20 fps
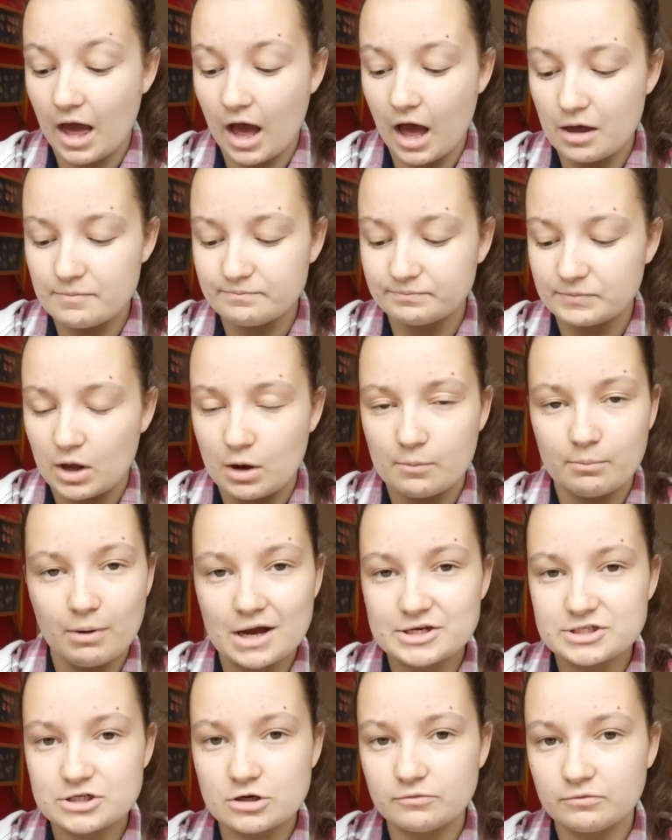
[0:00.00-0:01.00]
Um, but
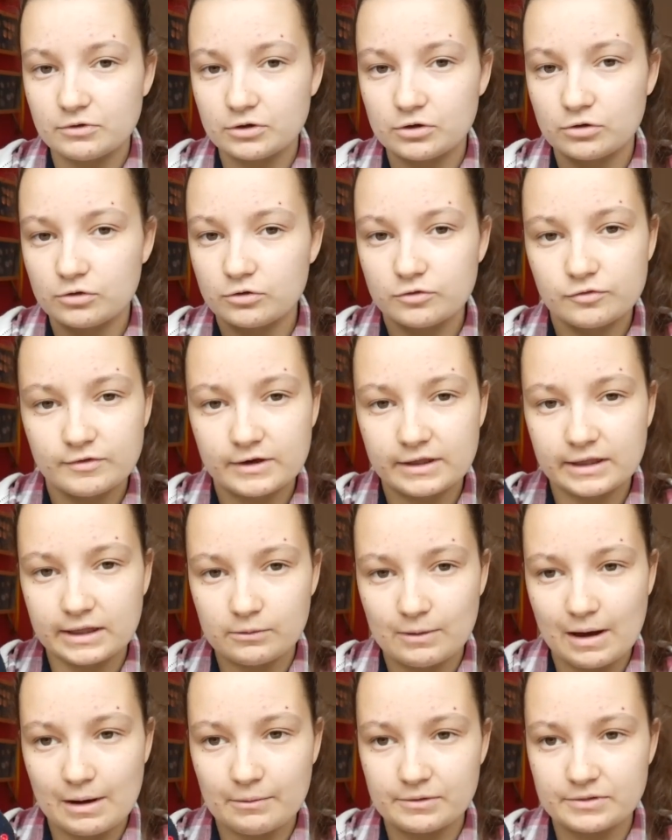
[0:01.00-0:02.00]
I don't recall
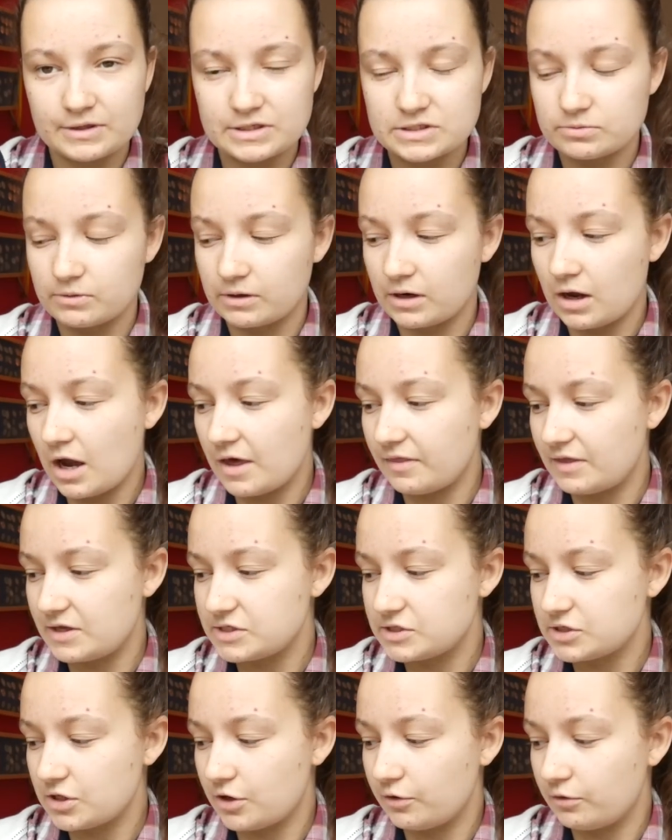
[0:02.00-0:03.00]
feeling wet with this one either.
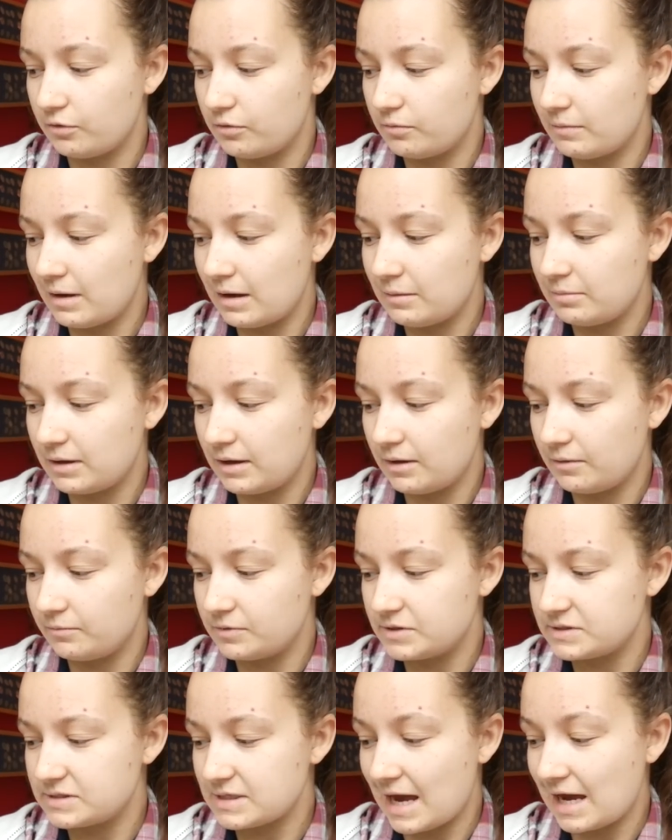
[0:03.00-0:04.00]
So maybe it
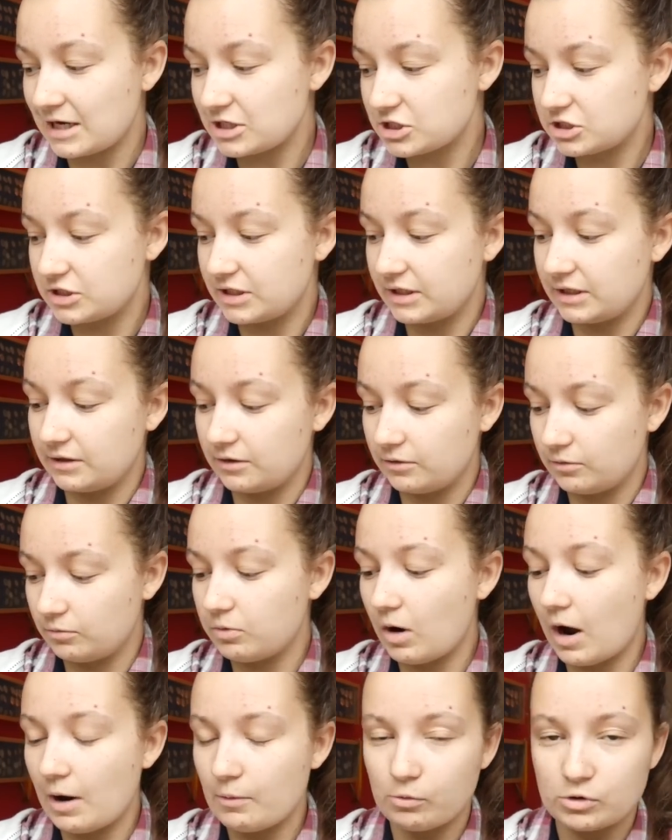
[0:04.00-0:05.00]
was actually,
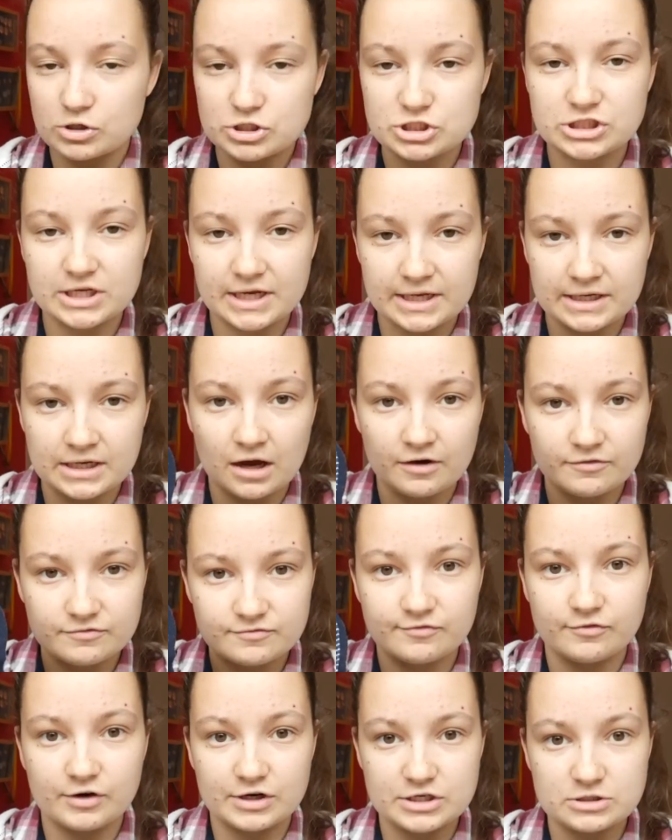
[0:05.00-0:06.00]
I washed it enough
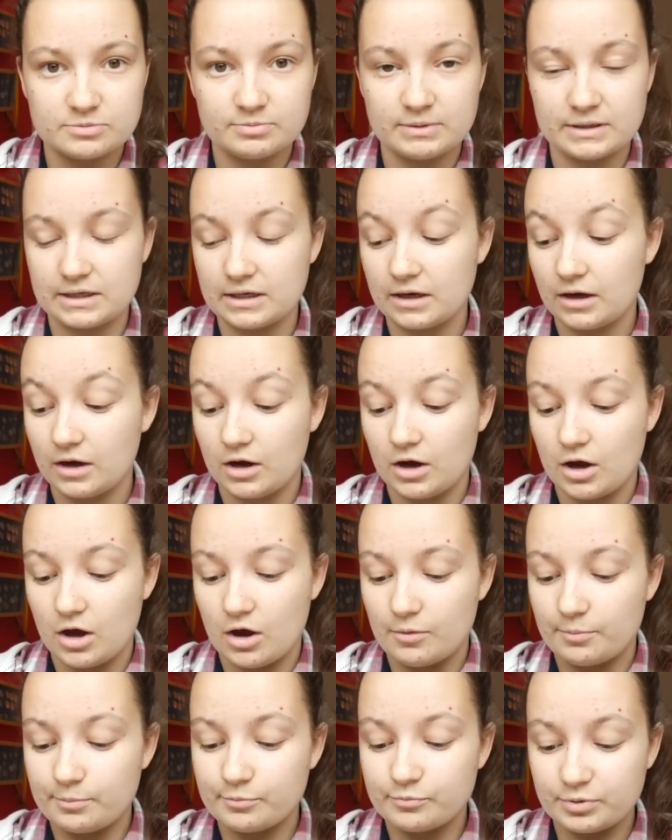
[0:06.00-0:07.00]
for it to be
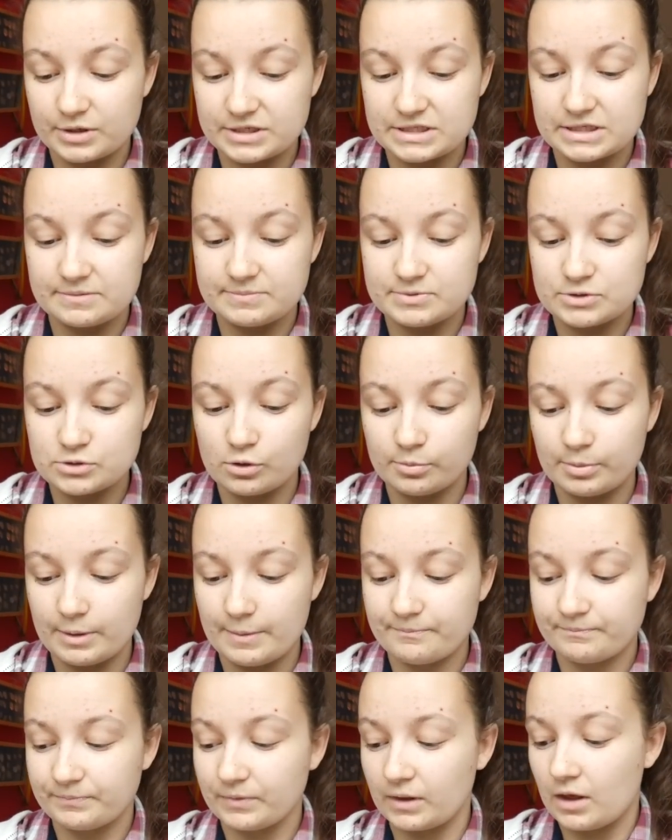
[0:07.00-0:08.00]
pretty
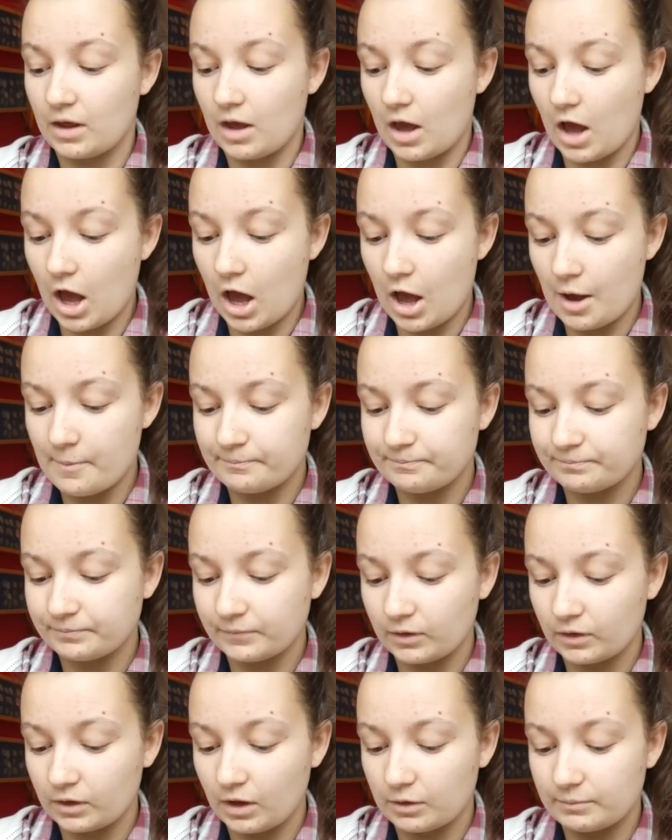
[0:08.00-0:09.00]
absorbent. Um,
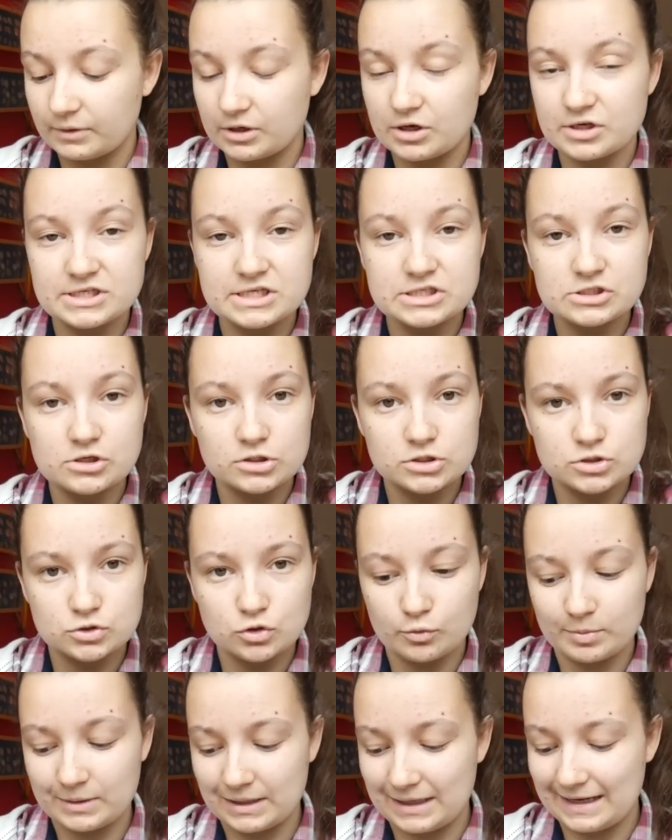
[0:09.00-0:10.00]
because it's got
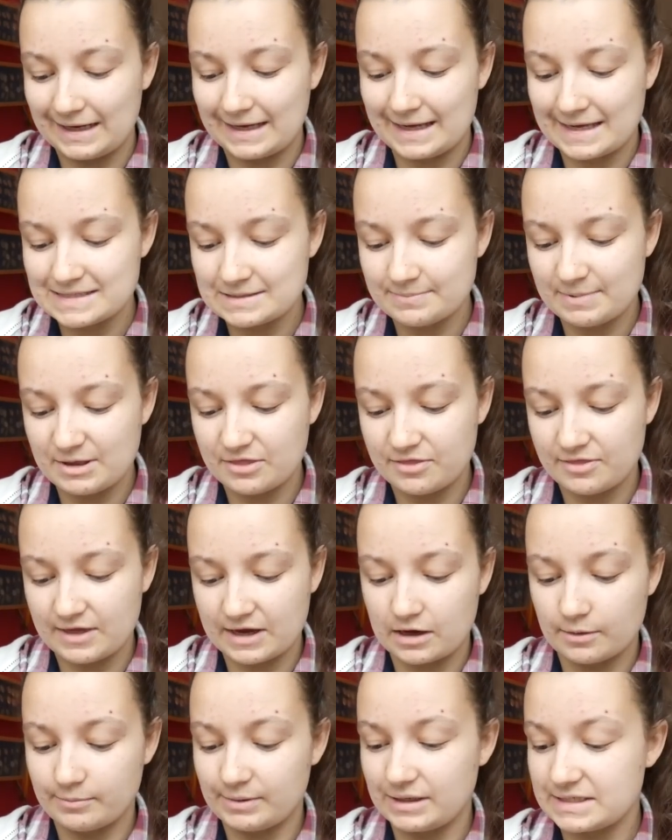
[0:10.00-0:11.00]
Zorb in it, it is a bit
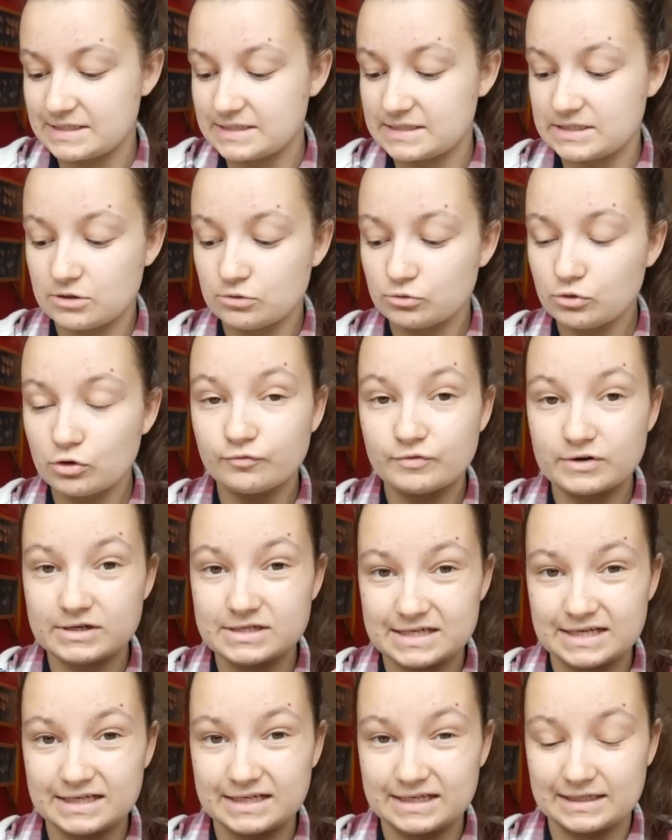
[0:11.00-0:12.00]
thicker, but it's still not
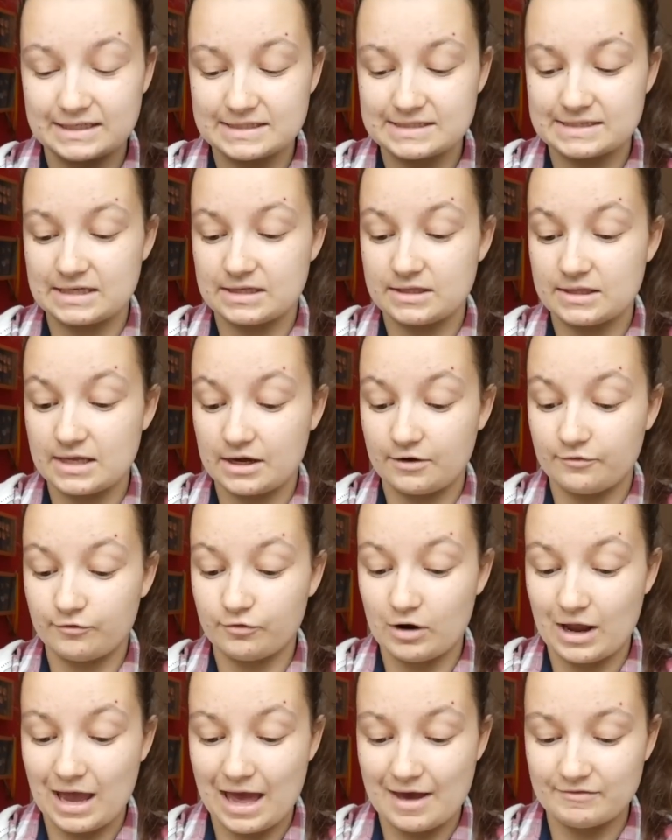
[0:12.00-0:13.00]
ridiculously thick
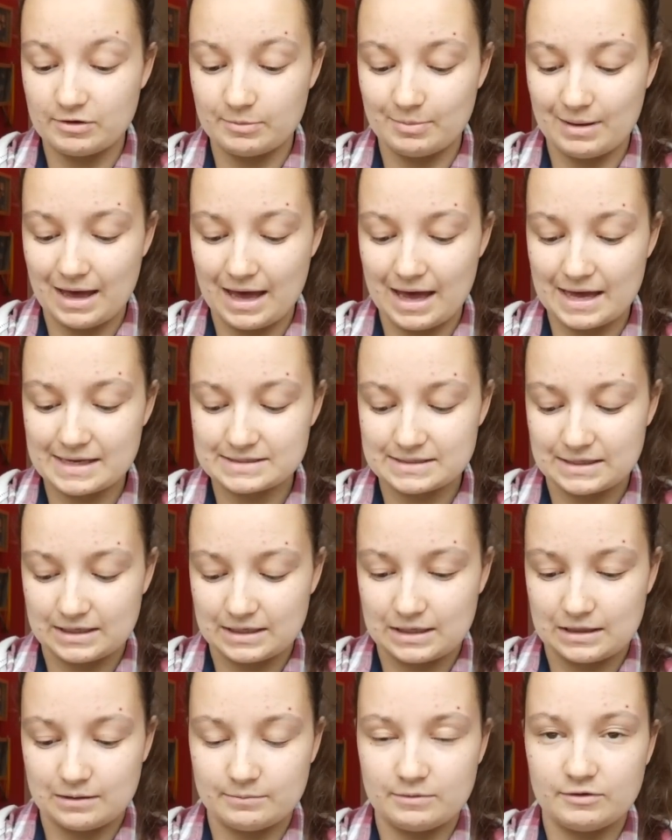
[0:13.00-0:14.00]
for a heavy pad.
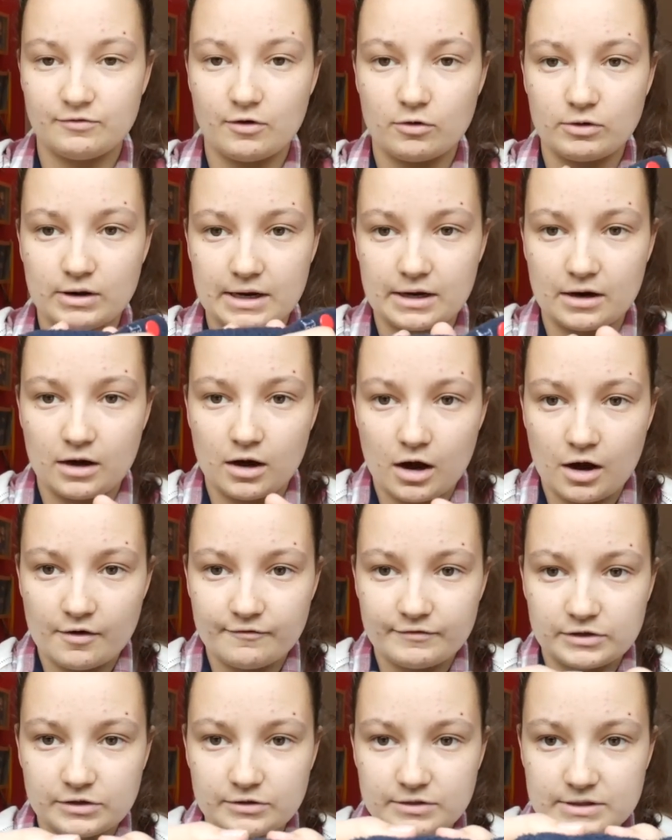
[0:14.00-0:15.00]
Let me fold it in
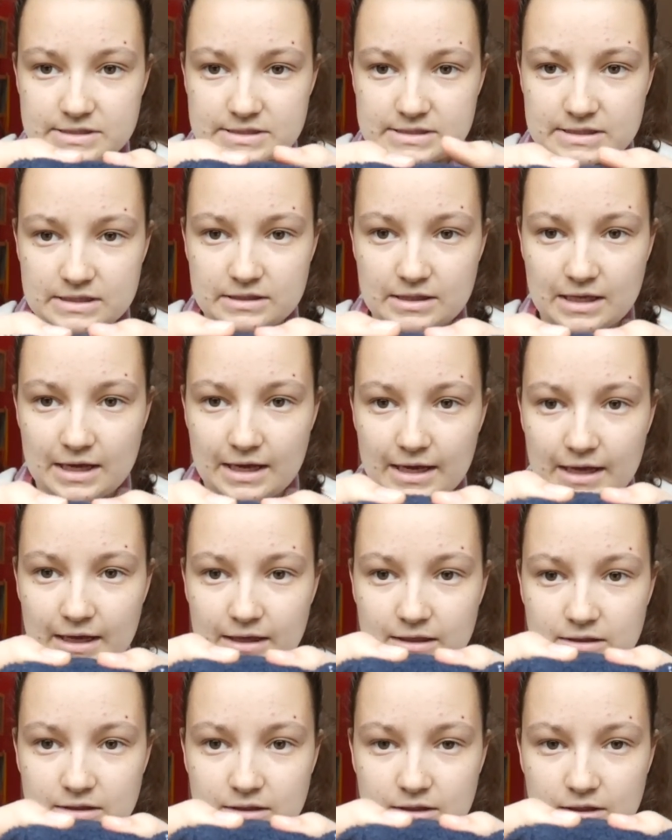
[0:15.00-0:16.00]
half and you can see there.